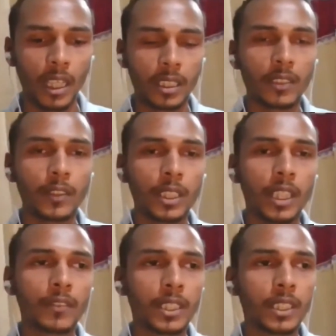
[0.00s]
I covered
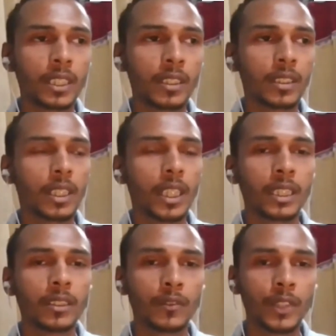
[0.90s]
everything,
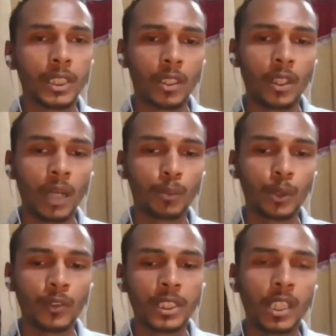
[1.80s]
and which up
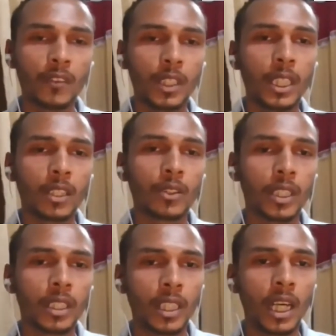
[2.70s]
to which level they are
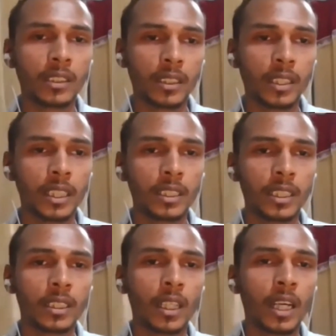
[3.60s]
gonna ask
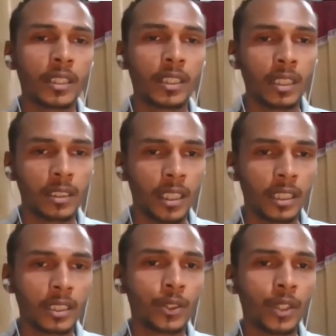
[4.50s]
DSA. Are they asking
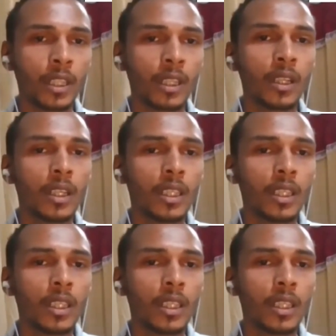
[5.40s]
SQL?